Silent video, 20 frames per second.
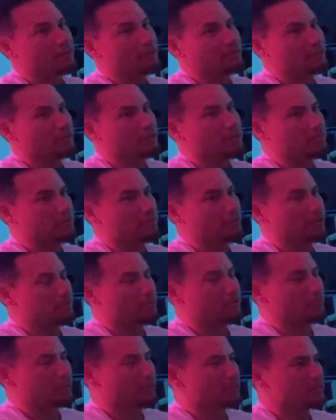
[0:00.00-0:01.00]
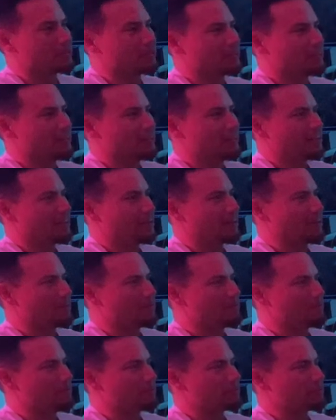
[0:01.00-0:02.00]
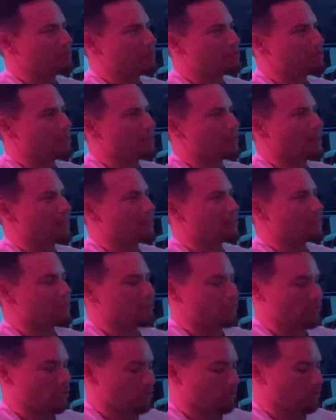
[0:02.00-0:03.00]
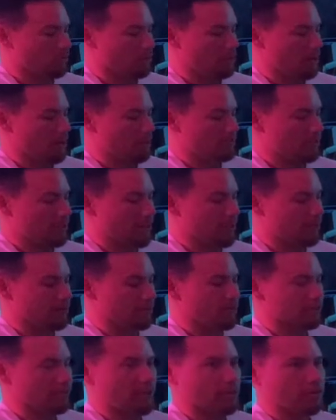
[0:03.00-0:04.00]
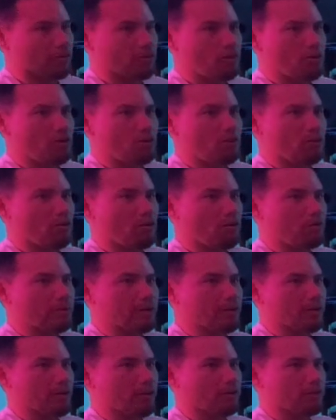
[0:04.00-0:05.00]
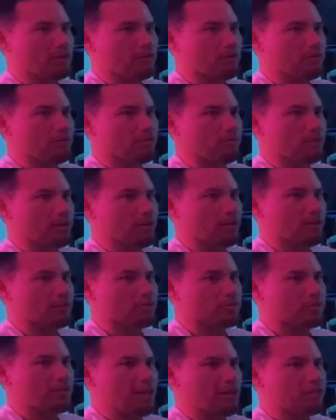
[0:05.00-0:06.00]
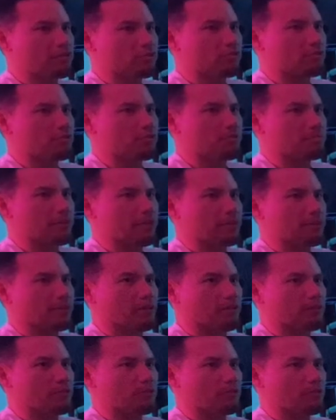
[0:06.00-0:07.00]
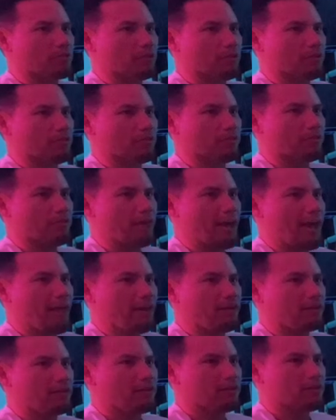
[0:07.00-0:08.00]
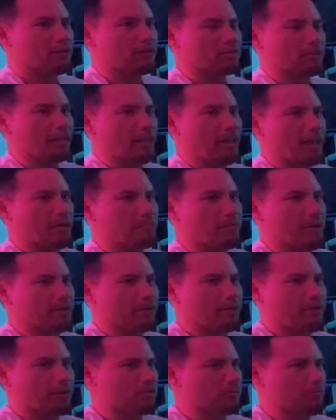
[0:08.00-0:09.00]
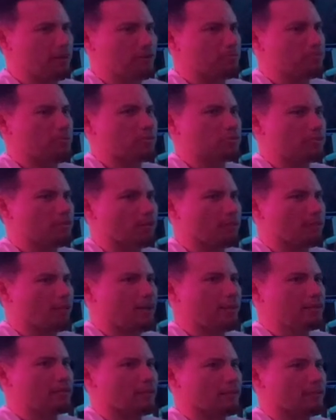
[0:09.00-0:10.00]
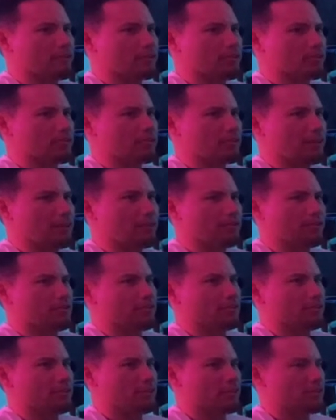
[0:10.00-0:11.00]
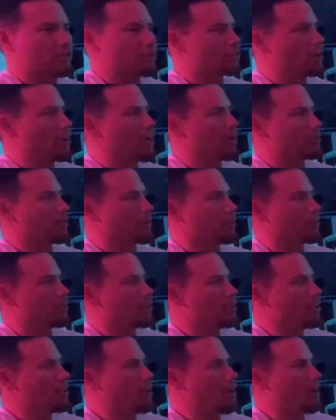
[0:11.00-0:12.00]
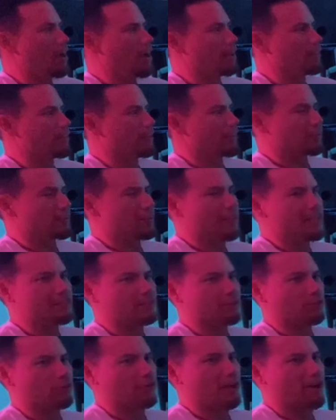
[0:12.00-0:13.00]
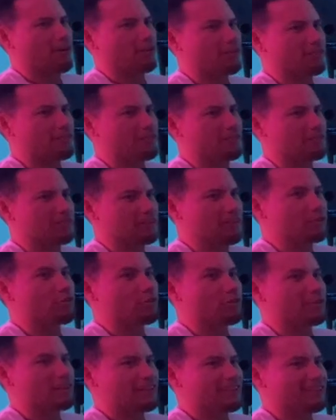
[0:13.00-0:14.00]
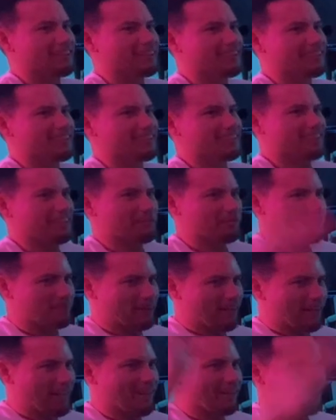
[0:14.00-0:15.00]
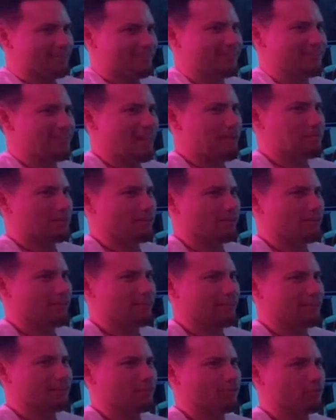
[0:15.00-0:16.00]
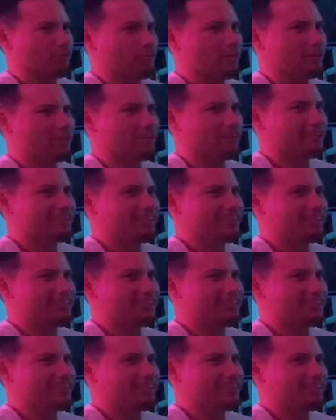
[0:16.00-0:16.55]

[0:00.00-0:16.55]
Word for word: We're hoping they'll move up. Um, but yeah, so I'm standing there. He's like, "Oh, we got we got our Stagg Junior pick in. Do you want that?" He's like had it behind the counter. We haven't posted online yet. It was just here in, in the shop, and I, I like hit the ground literally, like with my hands slapping the ground like a gorilla.